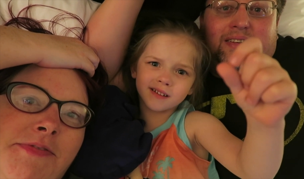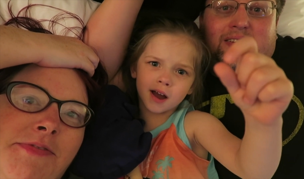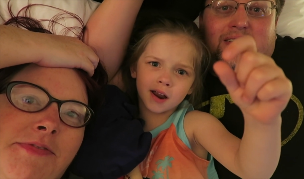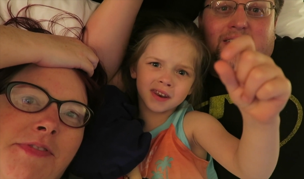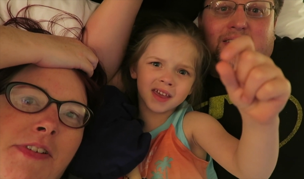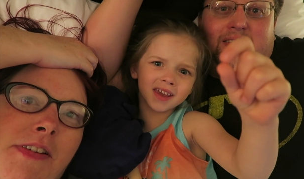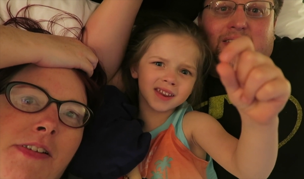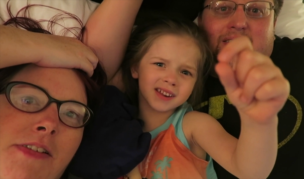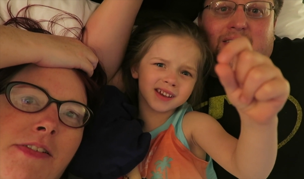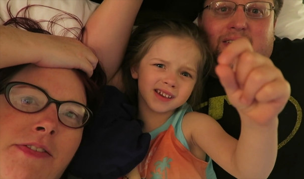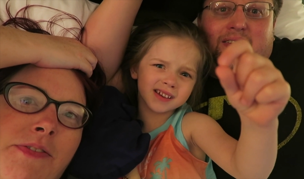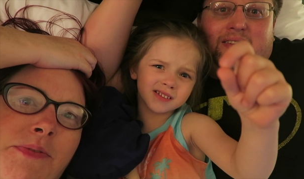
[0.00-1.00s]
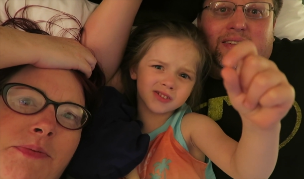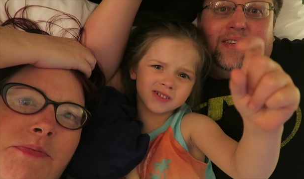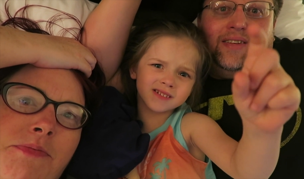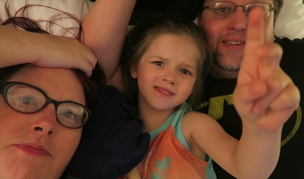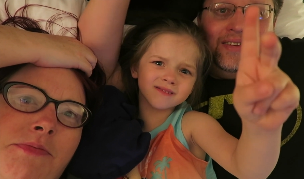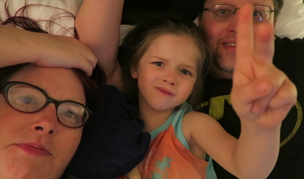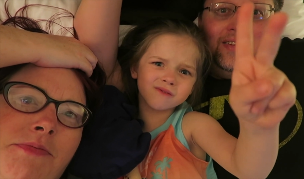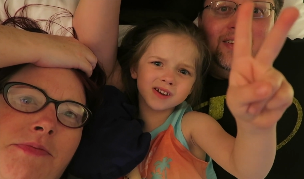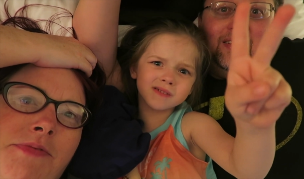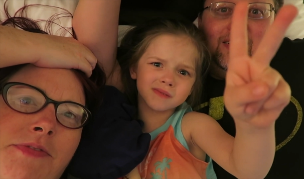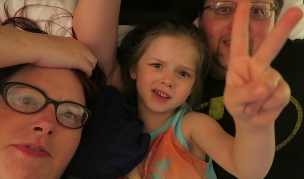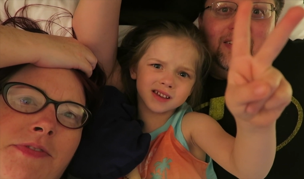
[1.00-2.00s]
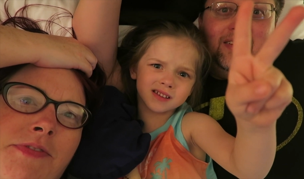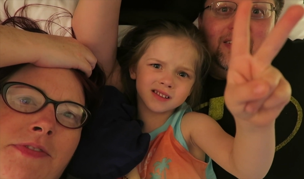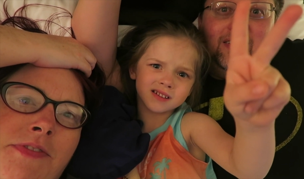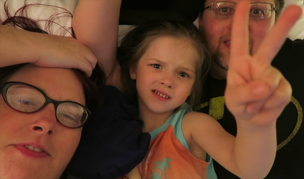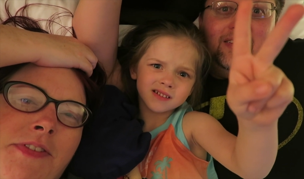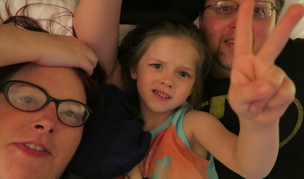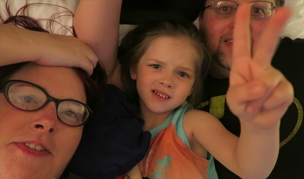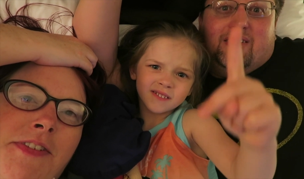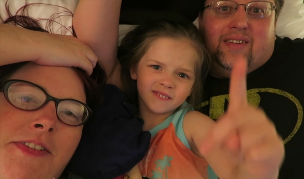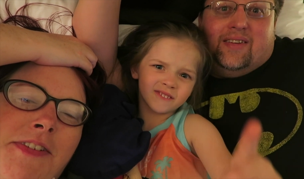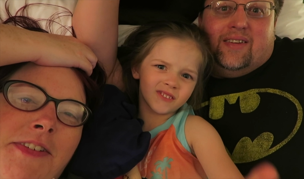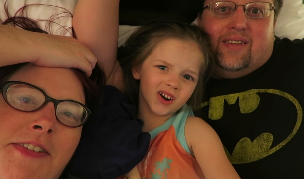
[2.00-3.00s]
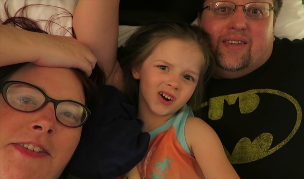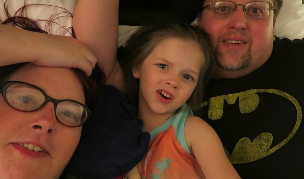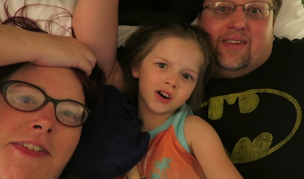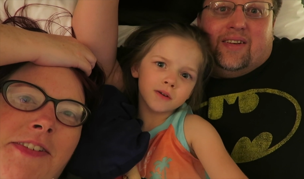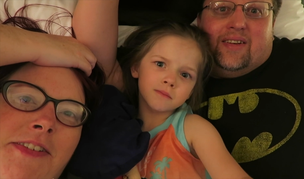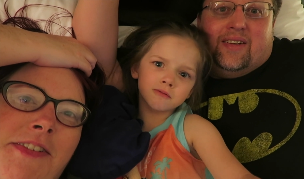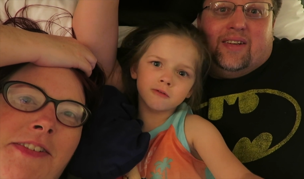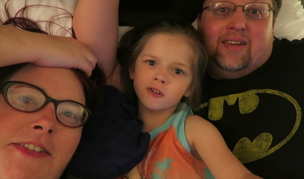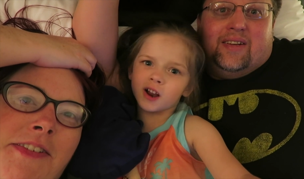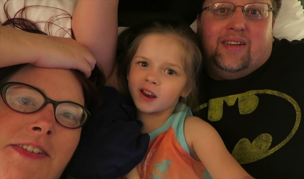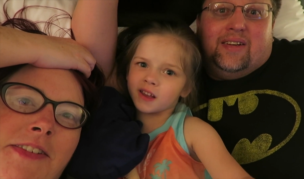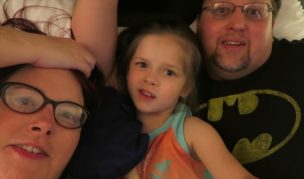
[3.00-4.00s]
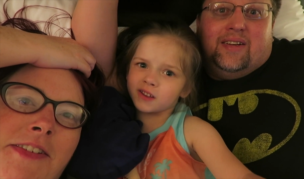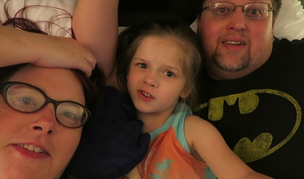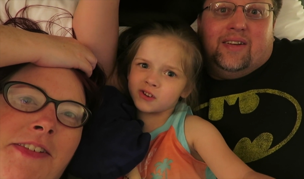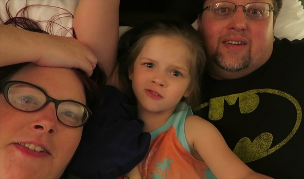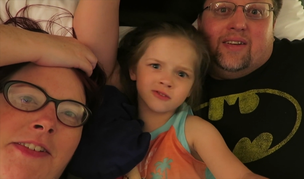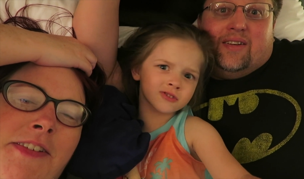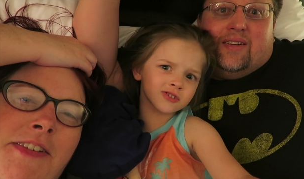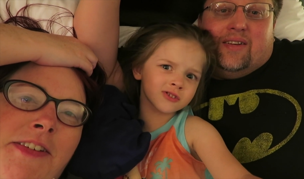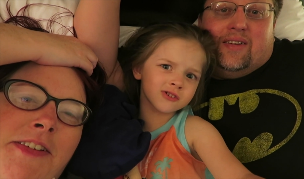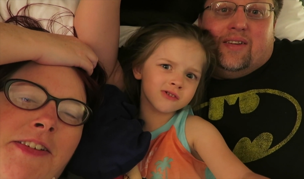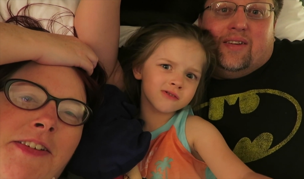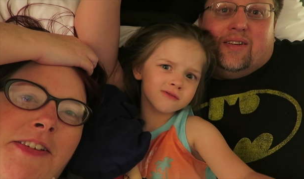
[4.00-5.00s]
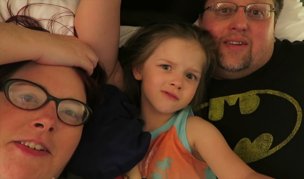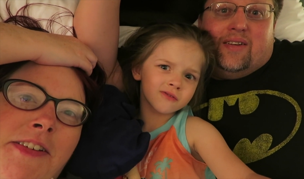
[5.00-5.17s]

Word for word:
Speaker 1: a lady, 2 women were playing YouTube